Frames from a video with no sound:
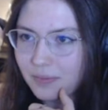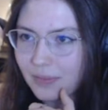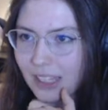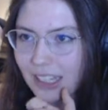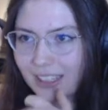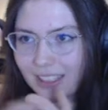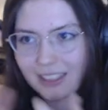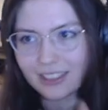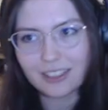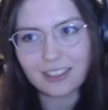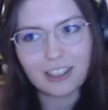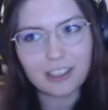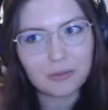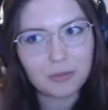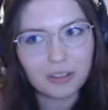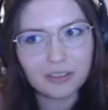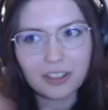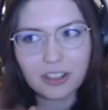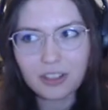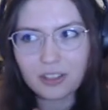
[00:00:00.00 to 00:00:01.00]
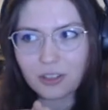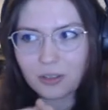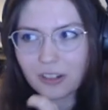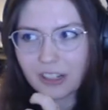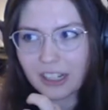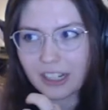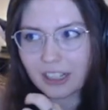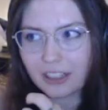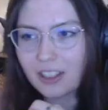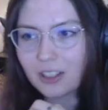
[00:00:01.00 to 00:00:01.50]
This is his provisional
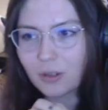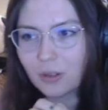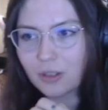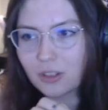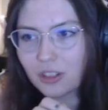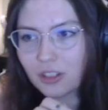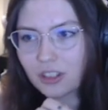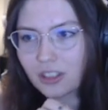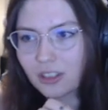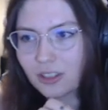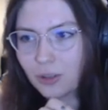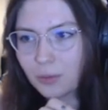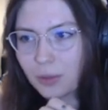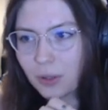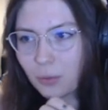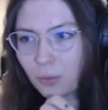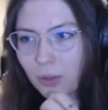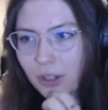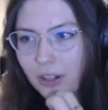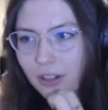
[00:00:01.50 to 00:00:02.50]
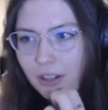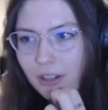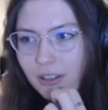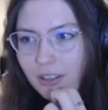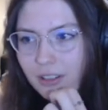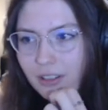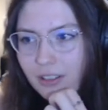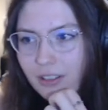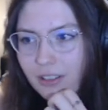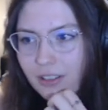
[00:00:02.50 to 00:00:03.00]
rating. It was just a little bit weird.
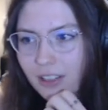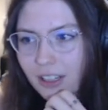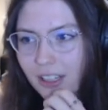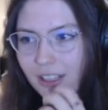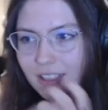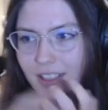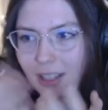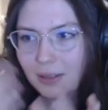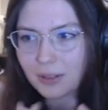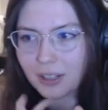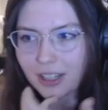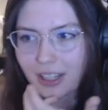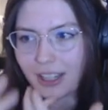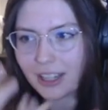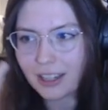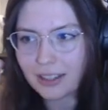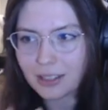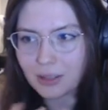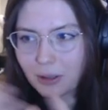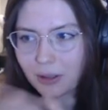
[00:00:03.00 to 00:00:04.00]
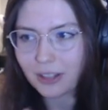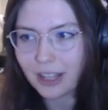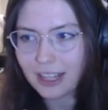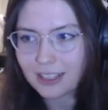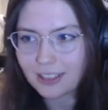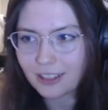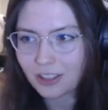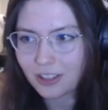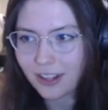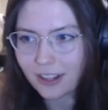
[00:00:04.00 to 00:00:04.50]
Like, it seems like he has some
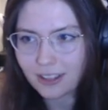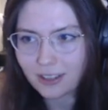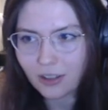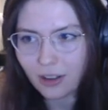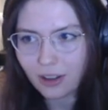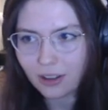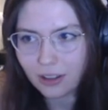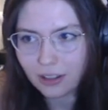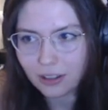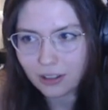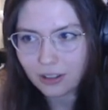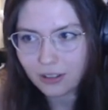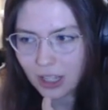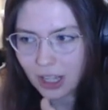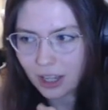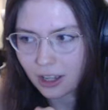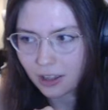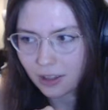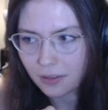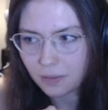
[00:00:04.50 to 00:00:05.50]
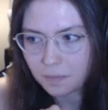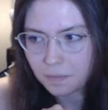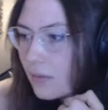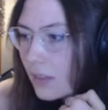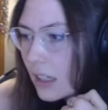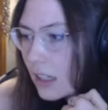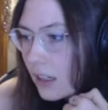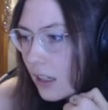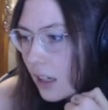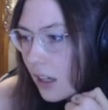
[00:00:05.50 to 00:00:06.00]
classic chess knowledge.
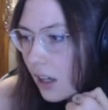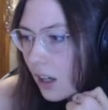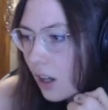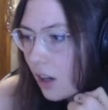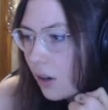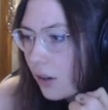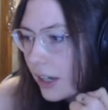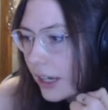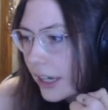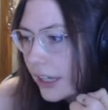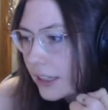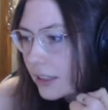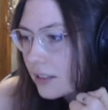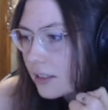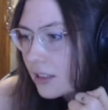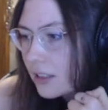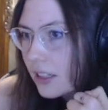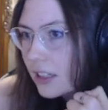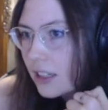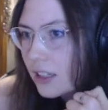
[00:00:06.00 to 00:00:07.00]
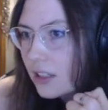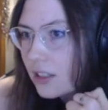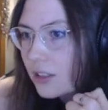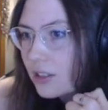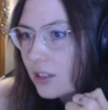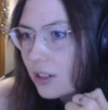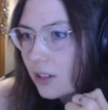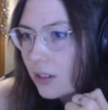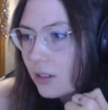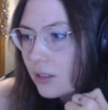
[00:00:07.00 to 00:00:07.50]
Okay.
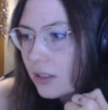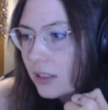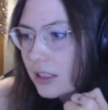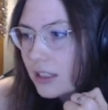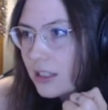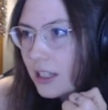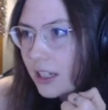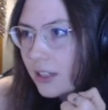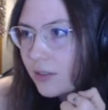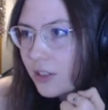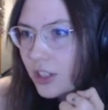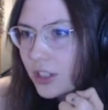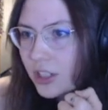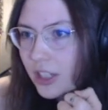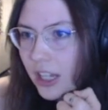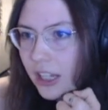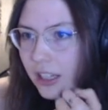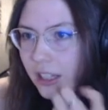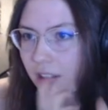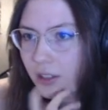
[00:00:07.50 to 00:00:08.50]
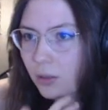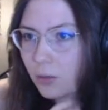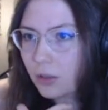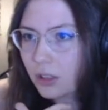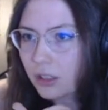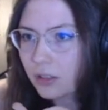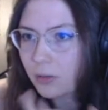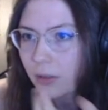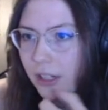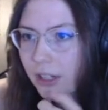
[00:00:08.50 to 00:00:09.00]
So instead of just taking the
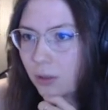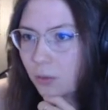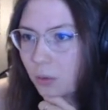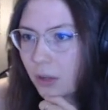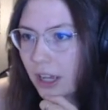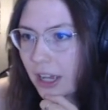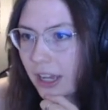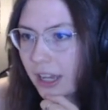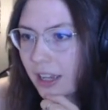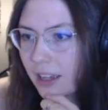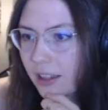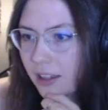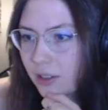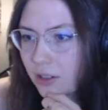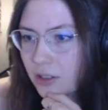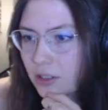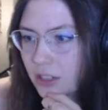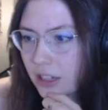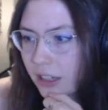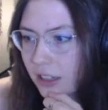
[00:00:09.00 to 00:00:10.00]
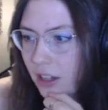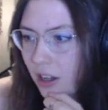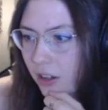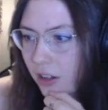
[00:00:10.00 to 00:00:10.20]
rook right away, I was like, I'll